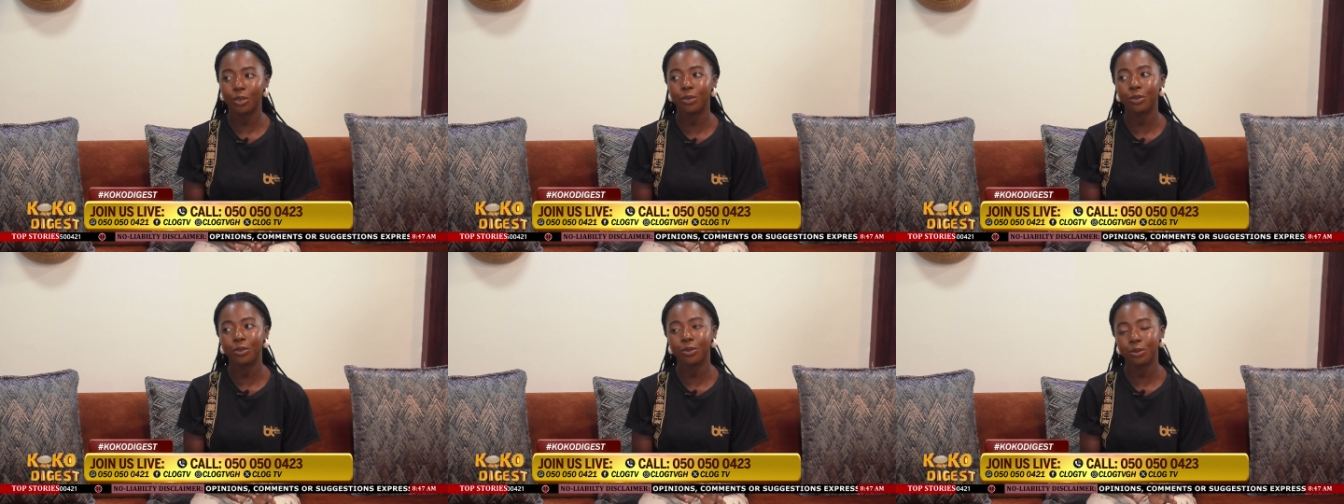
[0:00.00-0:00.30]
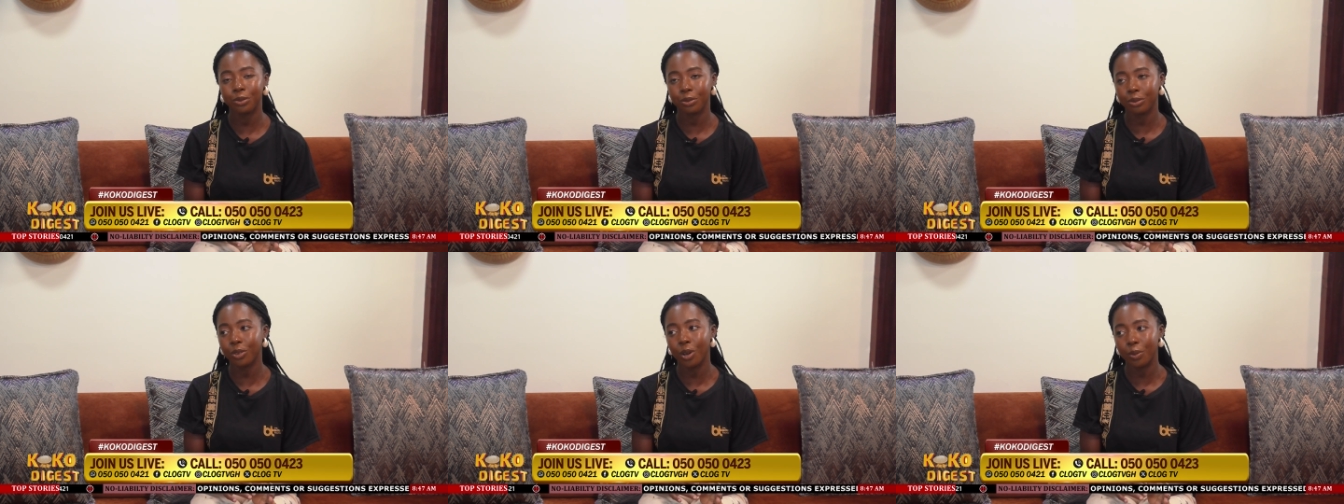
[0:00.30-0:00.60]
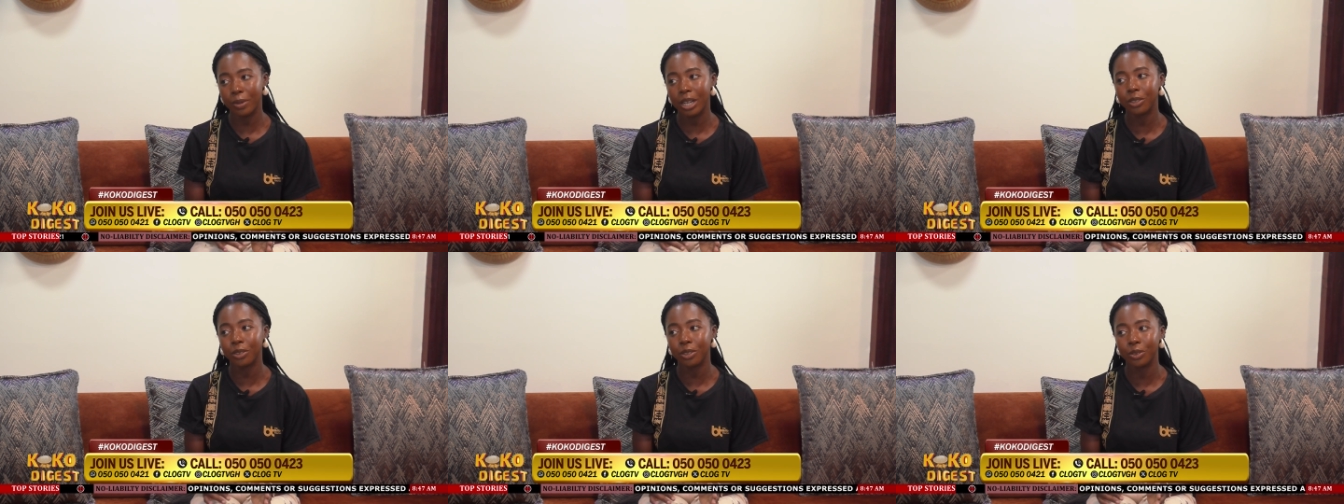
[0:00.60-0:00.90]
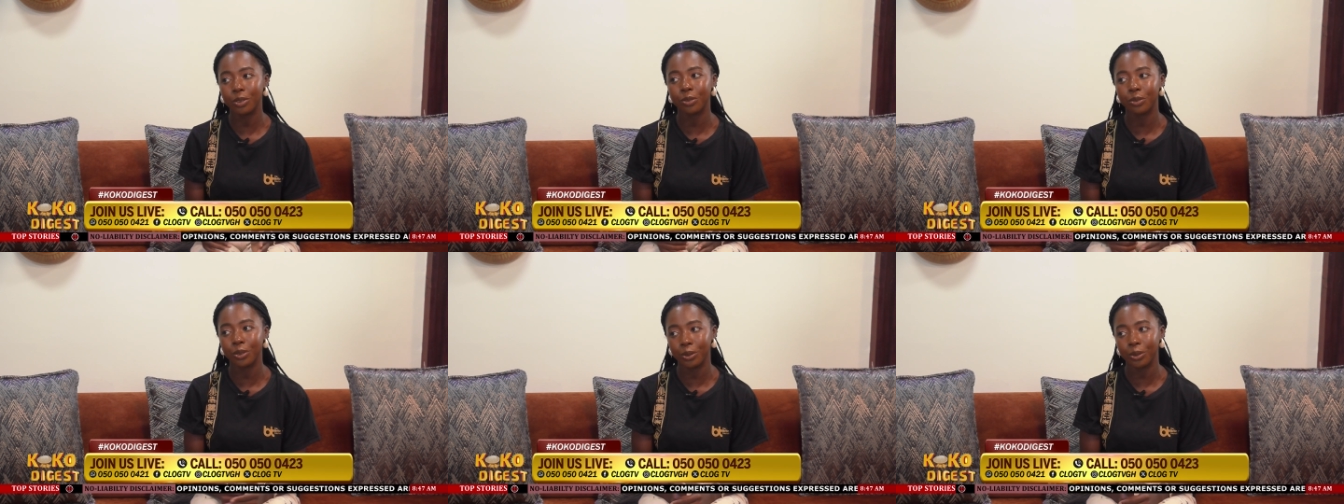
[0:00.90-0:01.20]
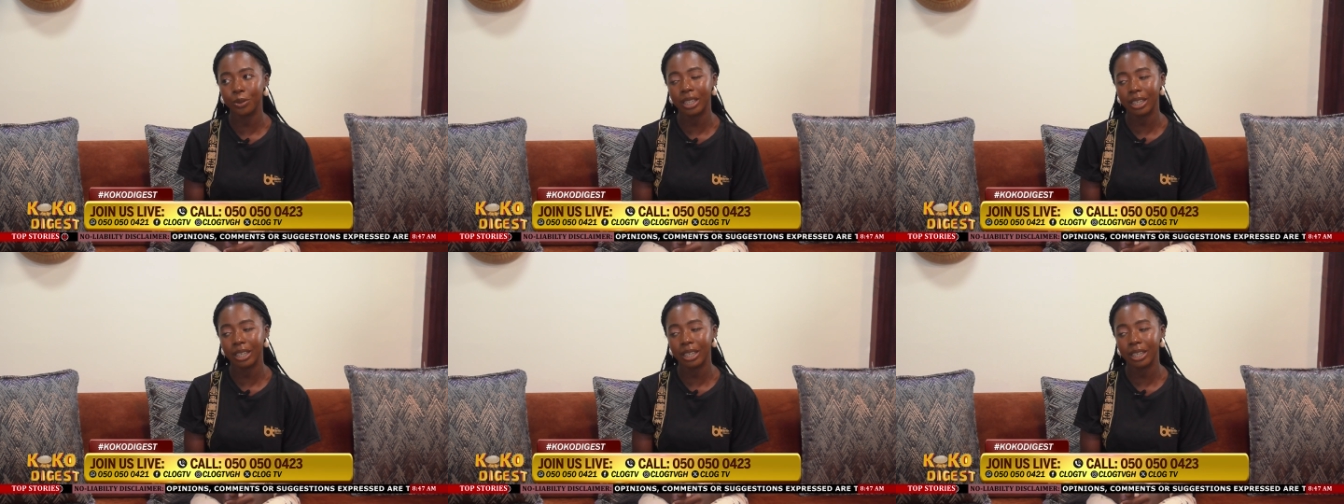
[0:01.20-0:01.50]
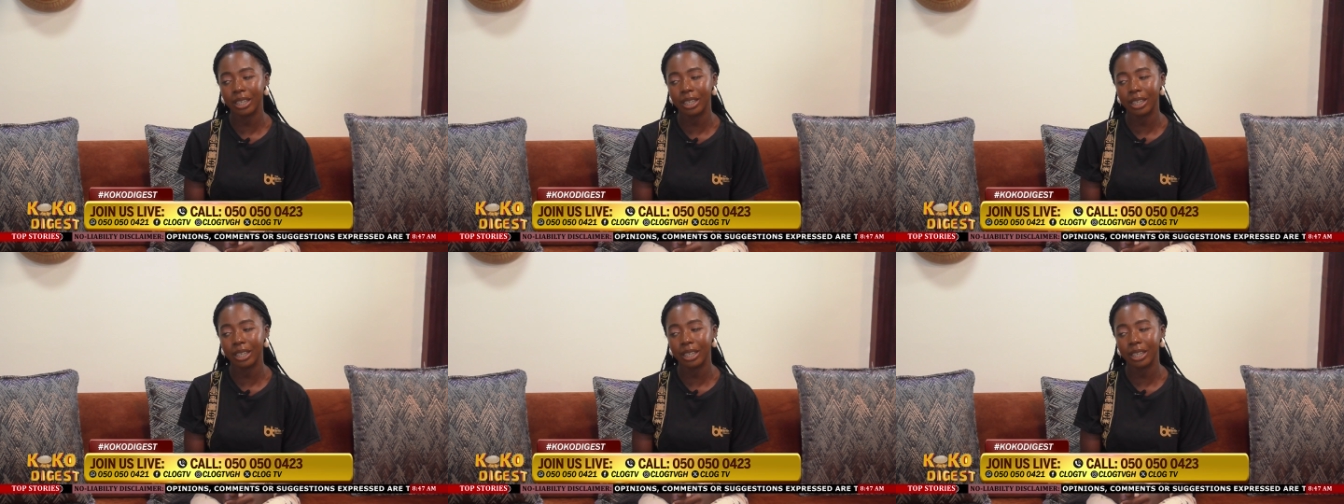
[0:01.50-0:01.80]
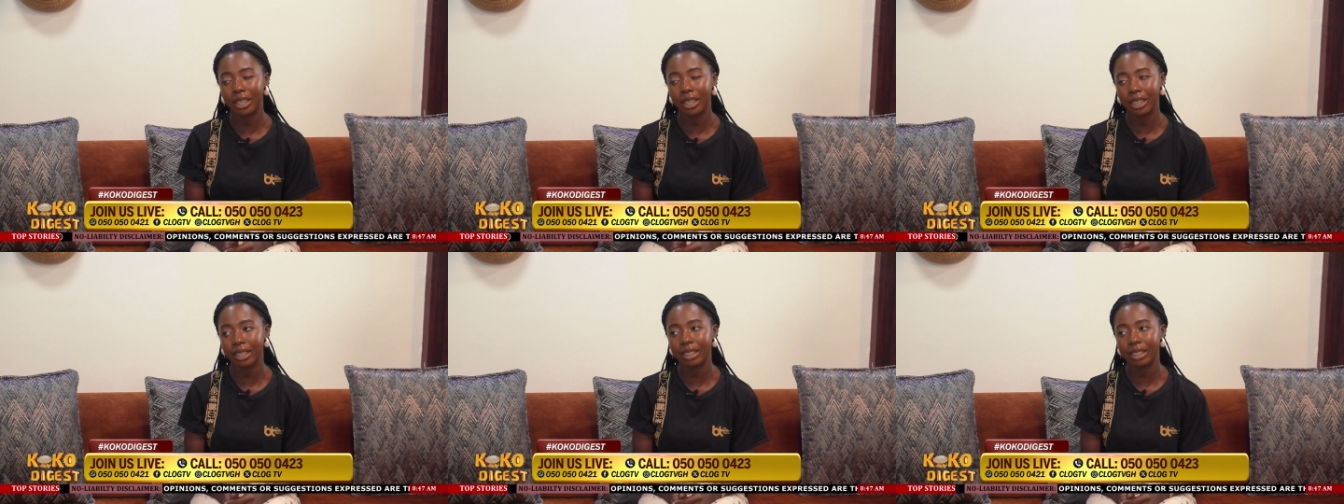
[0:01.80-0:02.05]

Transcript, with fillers: of command you need to follow. Okay.